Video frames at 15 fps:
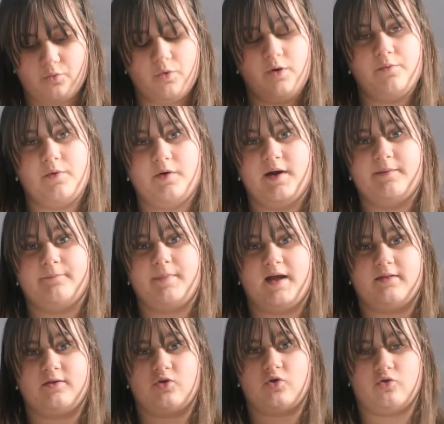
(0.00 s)
when we went
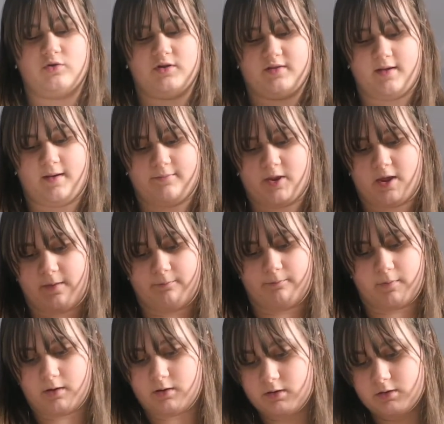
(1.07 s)
back to school in
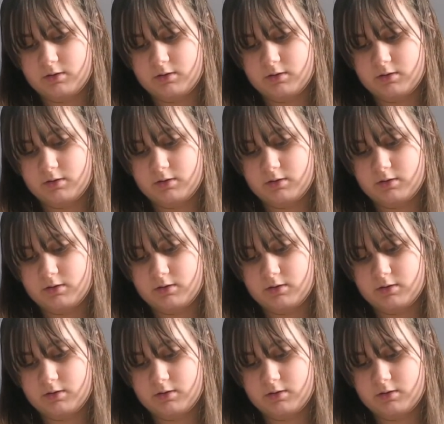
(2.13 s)
September.